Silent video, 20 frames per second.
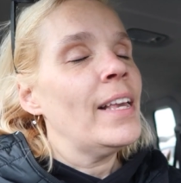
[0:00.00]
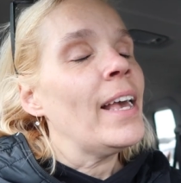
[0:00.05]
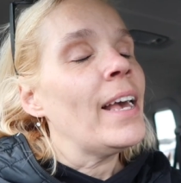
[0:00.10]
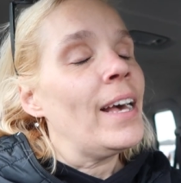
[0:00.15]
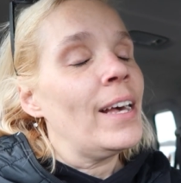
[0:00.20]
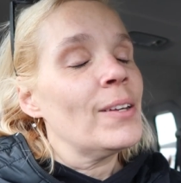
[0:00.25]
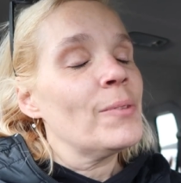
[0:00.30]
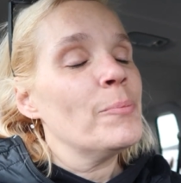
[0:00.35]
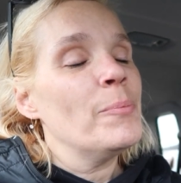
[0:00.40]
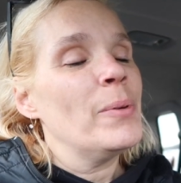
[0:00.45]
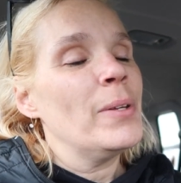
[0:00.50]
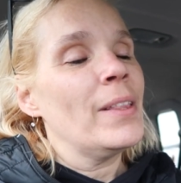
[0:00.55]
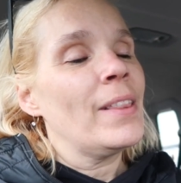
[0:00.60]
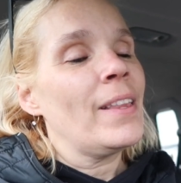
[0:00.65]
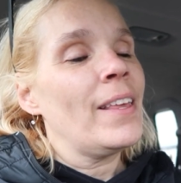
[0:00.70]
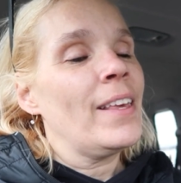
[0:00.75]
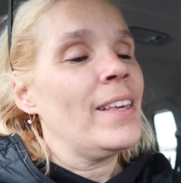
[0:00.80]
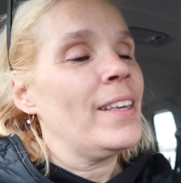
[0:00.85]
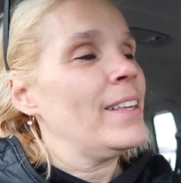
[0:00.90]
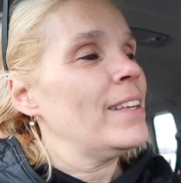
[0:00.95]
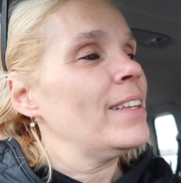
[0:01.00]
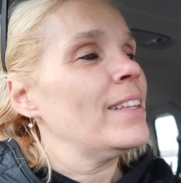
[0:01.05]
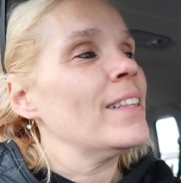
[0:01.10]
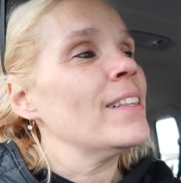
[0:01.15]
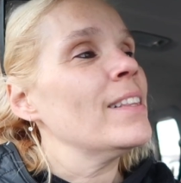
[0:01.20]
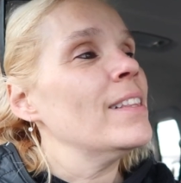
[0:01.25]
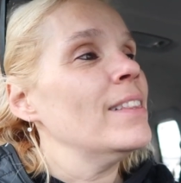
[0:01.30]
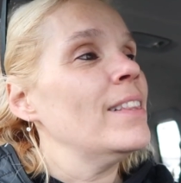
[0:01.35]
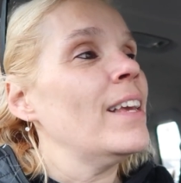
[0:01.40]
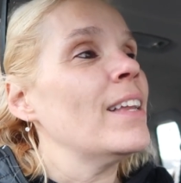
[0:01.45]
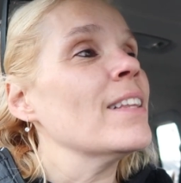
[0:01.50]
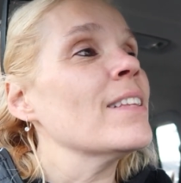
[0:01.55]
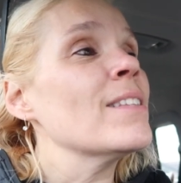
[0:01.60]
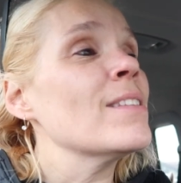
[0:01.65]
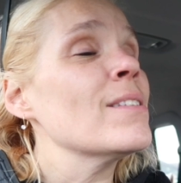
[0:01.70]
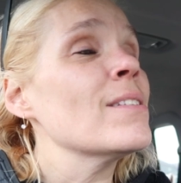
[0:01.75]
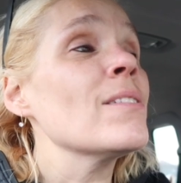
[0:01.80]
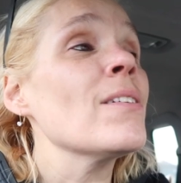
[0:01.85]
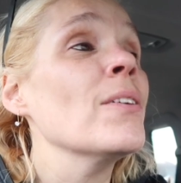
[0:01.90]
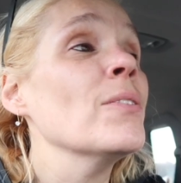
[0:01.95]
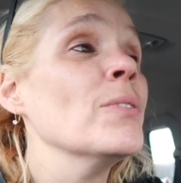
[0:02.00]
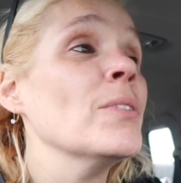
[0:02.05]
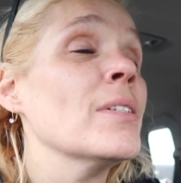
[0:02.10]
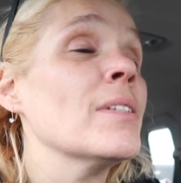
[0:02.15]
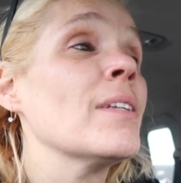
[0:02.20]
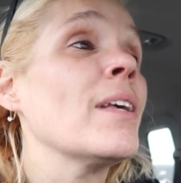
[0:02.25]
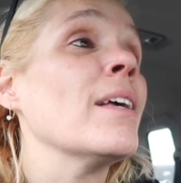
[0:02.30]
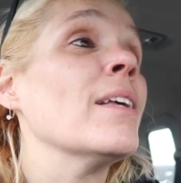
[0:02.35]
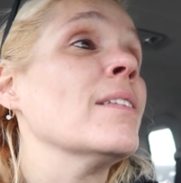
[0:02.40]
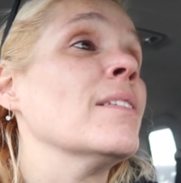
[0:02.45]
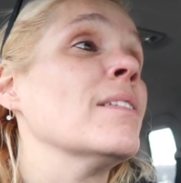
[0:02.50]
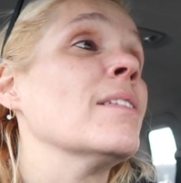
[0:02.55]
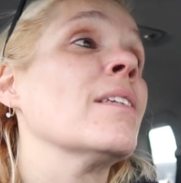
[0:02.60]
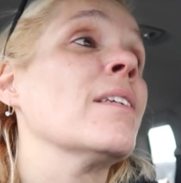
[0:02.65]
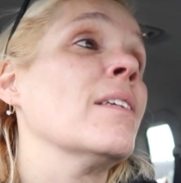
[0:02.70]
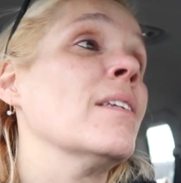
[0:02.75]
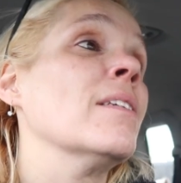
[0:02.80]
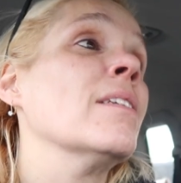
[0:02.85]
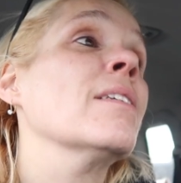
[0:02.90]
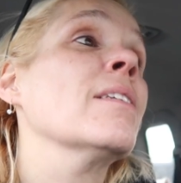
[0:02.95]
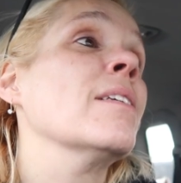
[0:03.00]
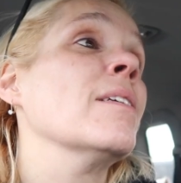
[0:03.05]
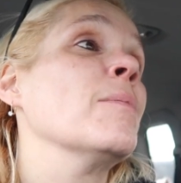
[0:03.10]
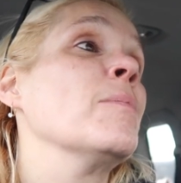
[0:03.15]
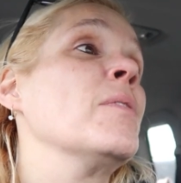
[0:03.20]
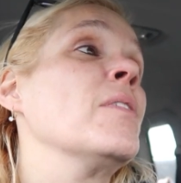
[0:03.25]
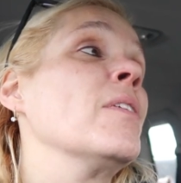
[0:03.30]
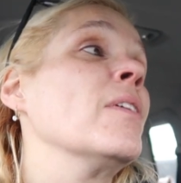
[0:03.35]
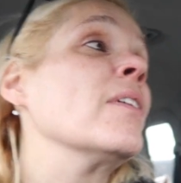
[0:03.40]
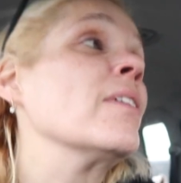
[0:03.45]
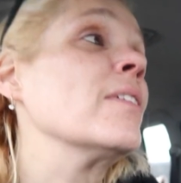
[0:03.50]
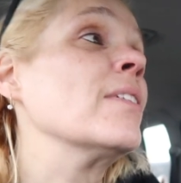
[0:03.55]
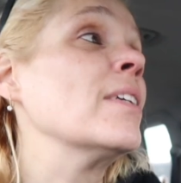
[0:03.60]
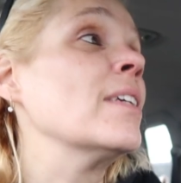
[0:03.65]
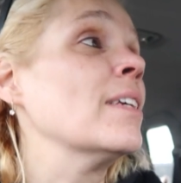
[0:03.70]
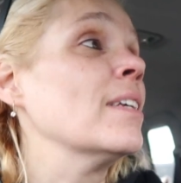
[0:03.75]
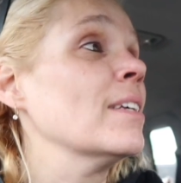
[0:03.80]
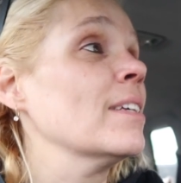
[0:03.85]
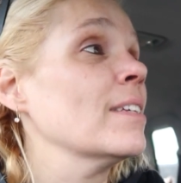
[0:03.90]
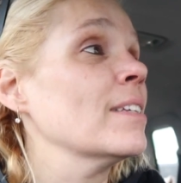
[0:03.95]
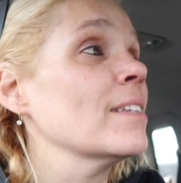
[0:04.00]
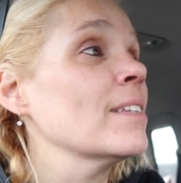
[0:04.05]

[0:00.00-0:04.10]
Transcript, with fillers: Yeah, but like, that is so disgusting. I'm sorry.